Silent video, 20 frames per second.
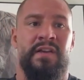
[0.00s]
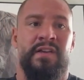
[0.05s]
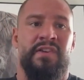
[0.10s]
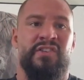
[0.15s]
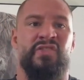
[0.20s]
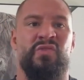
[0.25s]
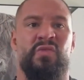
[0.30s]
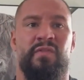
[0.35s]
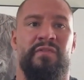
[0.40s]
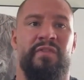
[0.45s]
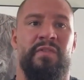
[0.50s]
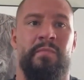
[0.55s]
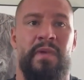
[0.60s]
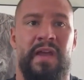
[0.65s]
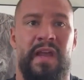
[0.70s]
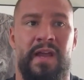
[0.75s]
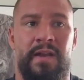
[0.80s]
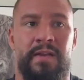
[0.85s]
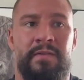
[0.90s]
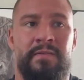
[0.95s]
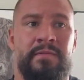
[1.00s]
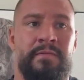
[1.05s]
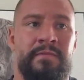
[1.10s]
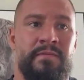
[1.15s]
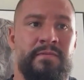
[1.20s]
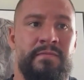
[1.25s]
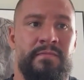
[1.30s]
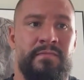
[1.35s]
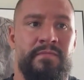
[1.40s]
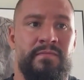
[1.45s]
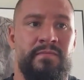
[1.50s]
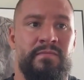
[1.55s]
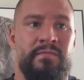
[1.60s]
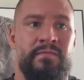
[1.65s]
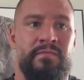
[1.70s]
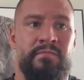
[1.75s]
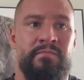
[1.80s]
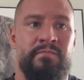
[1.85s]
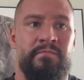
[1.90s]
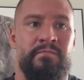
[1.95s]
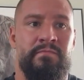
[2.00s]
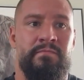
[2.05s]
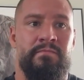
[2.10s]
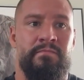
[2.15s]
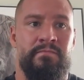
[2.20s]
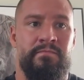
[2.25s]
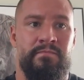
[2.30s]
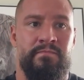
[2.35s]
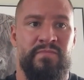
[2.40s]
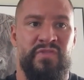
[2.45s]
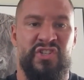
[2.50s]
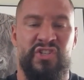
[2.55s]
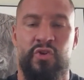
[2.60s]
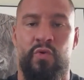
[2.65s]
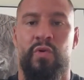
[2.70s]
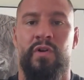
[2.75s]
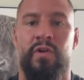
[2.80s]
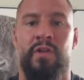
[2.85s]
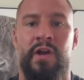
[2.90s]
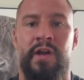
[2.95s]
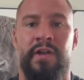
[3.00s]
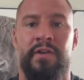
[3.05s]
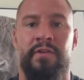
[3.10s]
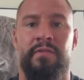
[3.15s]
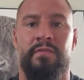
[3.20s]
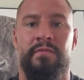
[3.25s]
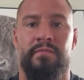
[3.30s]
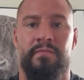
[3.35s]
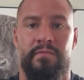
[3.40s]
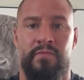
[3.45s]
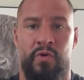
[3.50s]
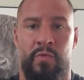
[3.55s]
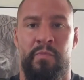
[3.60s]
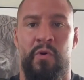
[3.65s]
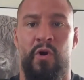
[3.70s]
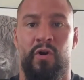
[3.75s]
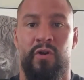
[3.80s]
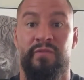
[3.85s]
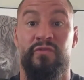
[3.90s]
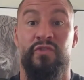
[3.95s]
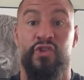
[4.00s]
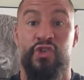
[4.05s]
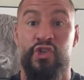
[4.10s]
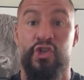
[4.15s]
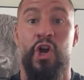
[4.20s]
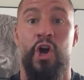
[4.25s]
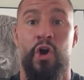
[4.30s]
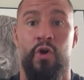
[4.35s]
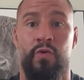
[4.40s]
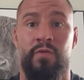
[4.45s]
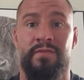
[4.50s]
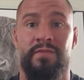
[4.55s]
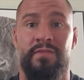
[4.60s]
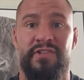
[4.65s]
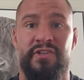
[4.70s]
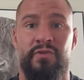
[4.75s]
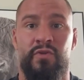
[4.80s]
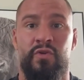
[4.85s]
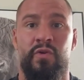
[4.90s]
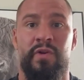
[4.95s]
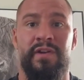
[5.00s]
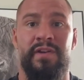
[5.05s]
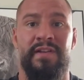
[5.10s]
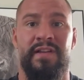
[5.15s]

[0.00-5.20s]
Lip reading: sort of the main storyline or part of the show. So you're going